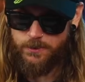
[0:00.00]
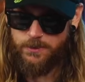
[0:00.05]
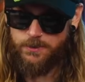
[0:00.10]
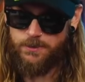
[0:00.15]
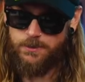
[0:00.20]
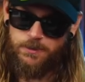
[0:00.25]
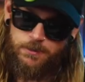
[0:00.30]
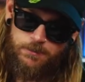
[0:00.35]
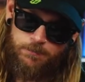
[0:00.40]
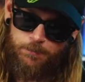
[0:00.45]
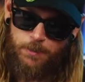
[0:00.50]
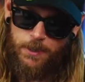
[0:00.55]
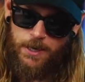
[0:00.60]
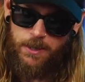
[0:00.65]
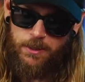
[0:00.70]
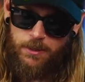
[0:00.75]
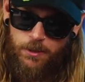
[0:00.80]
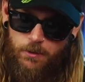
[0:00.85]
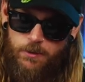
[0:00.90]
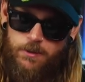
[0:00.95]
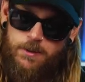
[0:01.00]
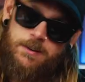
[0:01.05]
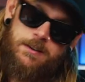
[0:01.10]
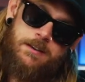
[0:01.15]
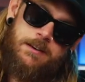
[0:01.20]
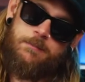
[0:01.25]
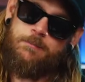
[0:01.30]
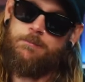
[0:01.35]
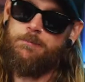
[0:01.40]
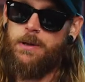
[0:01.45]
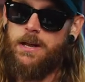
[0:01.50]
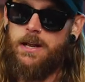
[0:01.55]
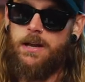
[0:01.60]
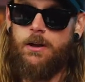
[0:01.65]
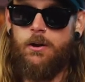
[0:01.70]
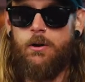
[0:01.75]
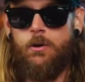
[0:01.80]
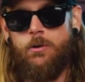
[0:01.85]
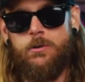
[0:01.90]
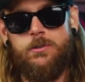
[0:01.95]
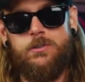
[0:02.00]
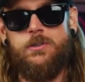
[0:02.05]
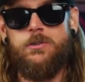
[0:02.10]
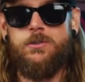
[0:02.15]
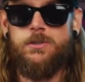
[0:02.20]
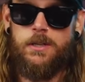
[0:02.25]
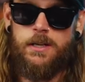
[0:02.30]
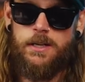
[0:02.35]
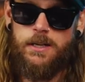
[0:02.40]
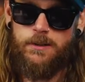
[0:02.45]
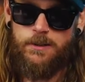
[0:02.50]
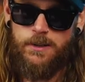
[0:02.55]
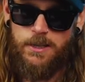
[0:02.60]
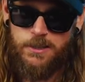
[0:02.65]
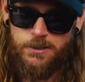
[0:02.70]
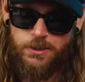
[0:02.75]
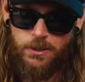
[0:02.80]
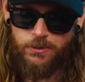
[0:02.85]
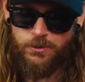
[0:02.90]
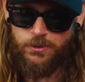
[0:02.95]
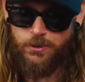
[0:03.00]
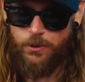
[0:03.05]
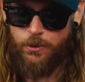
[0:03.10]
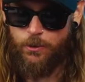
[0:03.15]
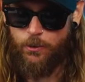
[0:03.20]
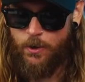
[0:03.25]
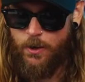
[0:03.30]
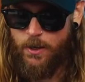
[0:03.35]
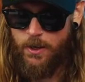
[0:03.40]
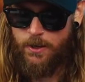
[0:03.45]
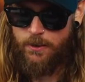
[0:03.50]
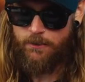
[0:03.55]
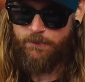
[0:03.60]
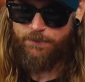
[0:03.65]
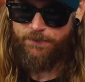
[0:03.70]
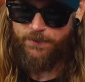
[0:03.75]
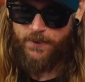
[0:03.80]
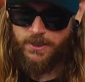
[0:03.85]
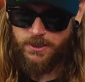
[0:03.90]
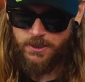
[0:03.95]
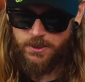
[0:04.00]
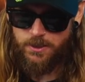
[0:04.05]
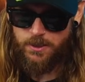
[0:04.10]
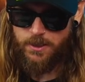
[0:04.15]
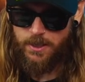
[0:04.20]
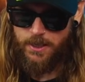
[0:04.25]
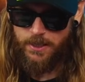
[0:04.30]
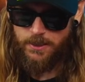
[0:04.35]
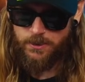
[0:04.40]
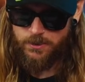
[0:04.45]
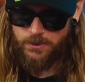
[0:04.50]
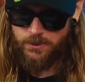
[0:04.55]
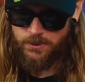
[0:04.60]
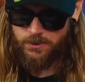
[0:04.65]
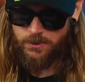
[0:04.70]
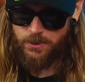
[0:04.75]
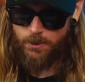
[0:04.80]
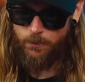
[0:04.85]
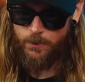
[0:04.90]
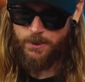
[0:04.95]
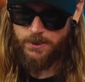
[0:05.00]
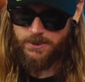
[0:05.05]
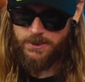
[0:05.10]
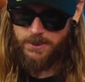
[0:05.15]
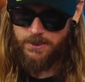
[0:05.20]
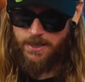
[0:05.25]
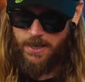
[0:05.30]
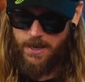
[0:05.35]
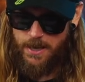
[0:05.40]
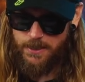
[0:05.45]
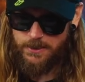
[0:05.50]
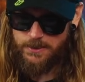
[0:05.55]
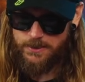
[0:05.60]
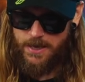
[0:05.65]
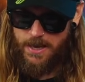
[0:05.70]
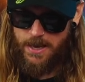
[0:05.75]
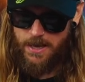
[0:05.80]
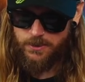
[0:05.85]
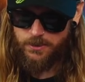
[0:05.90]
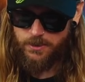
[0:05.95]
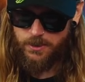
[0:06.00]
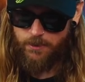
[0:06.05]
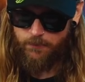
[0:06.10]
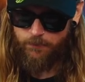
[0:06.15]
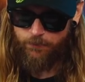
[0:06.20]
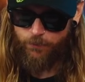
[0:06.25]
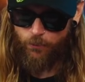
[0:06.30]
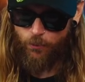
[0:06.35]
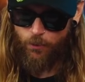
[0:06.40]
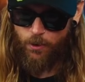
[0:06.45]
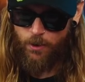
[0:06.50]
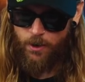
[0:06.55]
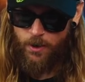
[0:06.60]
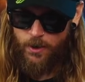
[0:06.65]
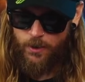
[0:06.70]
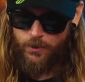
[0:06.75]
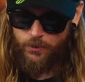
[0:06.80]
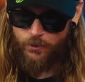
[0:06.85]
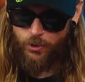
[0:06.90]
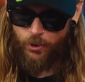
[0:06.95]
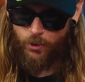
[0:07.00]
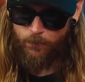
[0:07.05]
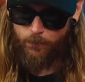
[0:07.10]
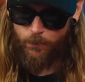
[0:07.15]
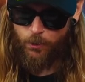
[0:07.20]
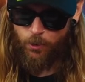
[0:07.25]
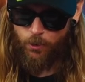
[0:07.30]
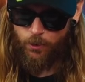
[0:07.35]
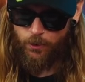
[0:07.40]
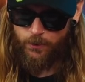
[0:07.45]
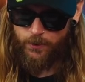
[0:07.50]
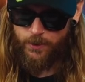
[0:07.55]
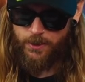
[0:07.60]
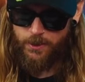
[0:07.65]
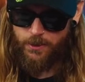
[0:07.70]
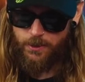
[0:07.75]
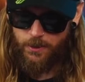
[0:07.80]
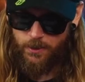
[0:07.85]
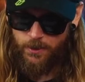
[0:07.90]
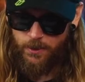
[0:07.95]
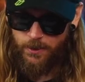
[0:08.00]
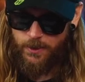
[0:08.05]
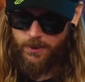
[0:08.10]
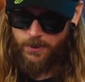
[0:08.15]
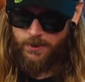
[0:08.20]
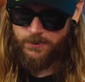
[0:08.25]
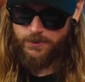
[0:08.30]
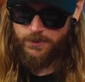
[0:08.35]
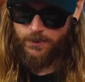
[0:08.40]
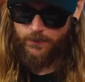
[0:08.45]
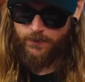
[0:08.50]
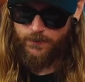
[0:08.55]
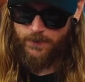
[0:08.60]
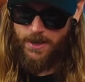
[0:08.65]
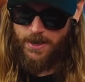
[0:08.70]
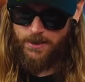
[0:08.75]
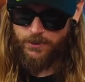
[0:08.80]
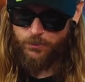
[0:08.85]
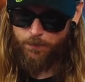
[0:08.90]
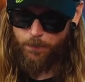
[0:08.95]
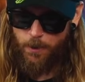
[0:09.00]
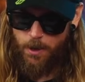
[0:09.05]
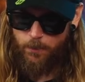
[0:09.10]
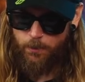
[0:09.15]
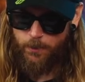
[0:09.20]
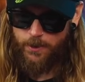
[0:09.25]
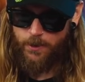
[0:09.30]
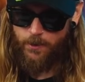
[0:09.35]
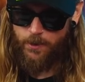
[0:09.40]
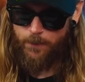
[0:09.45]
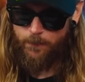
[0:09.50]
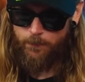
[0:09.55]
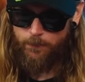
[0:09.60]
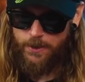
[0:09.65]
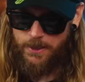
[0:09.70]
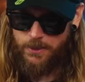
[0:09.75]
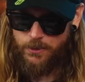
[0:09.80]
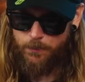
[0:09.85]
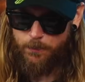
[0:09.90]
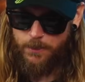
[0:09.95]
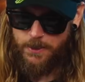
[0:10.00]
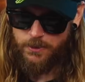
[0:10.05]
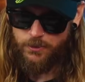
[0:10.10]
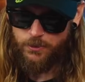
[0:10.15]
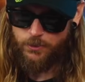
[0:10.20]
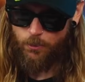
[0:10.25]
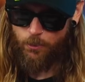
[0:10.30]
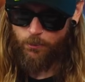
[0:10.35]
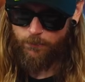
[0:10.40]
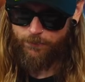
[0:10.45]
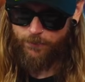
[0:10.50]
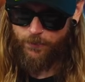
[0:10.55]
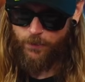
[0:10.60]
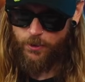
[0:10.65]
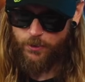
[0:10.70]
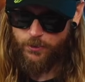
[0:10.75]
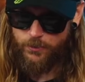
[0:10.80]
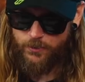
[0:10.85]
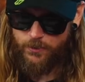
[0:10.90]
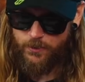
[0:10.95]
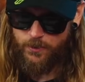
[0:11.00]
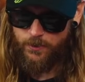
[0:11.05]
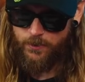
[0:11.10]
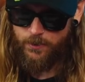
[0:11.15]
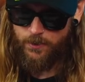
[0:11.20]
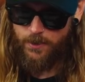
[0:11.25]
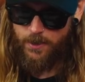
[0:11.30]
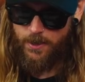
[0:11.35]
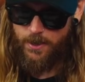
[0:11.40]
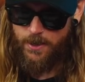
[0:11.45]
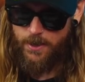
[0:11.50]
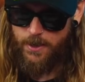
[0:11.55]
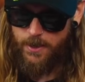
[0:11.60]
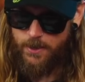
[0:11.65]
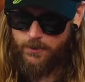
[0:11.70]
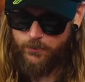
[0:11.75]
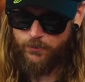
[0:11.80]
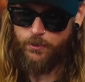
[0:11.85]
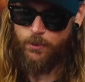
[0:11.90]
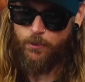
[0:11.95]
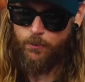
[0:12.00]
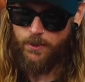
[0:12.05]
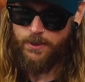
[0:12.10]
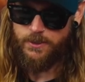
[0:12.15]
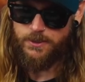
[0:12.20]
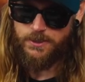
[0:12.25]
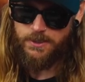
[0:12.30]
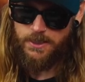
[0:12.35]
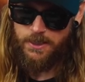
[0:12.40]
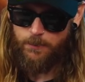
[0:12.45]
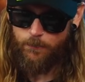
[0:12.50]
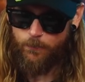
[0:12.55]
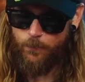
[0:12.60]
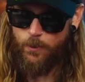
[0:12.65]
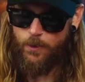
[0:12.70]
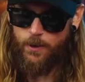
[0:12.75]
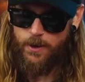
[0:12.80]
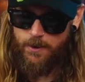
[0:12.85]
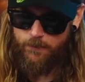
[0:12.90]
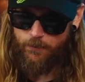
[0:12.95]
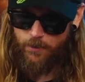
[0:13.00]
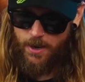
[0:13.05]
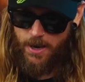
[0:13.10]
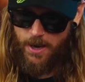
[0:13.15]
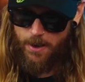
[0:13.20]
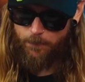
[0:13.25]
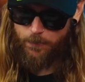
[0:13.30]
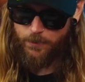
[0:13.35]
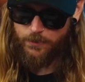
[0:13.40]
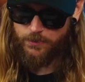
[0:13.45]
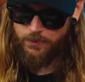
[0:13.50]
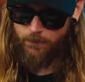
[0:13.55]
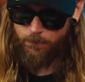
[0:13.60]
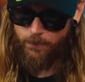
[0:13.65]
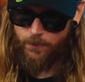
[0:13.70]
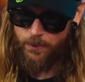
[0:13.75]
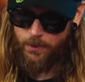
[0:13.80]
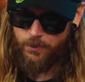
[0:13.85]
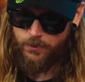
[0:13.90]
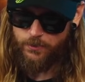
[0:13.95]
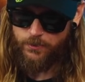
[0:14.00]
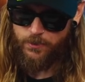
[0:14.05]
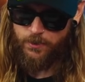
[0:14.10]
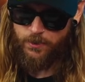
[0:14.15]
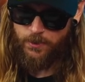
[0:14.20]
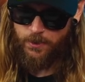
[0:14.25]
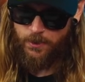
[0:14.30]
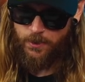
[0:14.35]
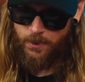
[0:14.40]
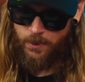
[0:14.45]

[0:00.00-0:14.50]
this Python and payloads usually needs us to fix things. So we can see that it's asking for term color here. So that's probably going to need to be installed first. Uh, so let's see whatever happens if we just